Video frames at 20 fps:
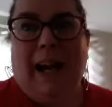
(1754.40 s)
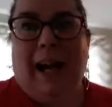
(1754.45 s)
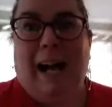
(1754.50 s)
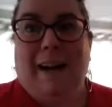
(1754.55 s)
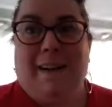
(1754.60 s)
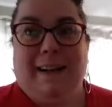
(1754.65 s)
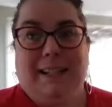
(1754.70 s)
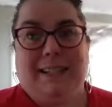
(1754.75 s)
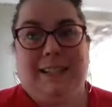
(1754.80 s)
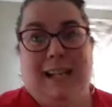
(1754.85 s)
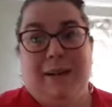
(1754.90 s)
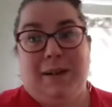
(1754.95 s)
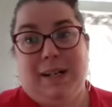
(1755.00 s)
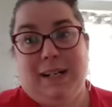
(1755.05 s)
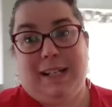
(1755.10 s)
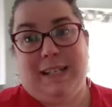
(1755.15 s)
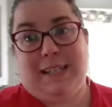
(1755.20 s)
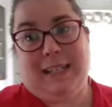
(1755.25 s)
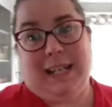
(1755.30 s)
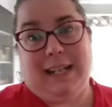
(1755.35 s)
all right, so I'm
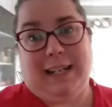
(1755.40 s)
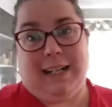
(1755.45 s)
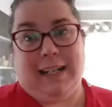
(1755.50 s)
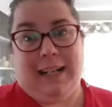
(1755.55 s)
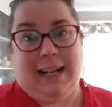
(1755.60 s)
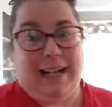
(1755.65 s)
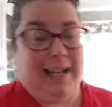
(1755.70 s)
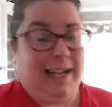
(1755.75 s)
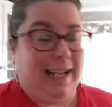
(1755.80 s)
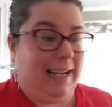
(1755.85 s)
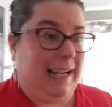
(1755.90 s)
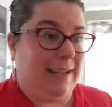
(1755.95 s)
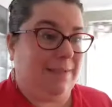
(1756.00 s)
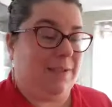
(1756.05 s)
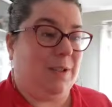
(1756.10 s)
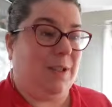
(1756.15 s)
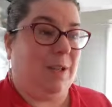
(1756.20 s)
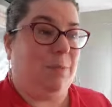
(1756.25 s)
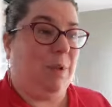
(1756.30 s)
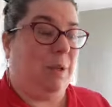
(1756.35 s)
going to say goodnight. I have
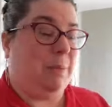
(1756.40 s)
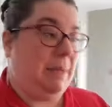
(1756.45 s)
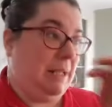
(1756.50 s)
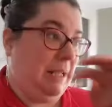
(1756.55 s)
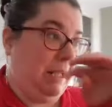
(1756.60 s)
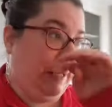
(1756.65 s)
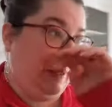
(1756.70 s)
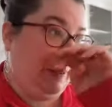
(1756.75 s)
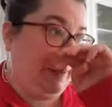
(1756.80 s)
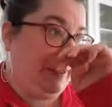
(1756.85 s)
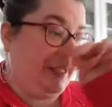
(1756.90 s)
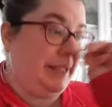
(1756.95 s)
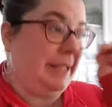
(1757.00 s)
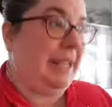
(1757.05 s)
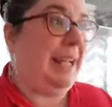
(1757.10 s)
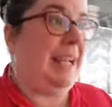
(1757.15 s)
to go blow my nose.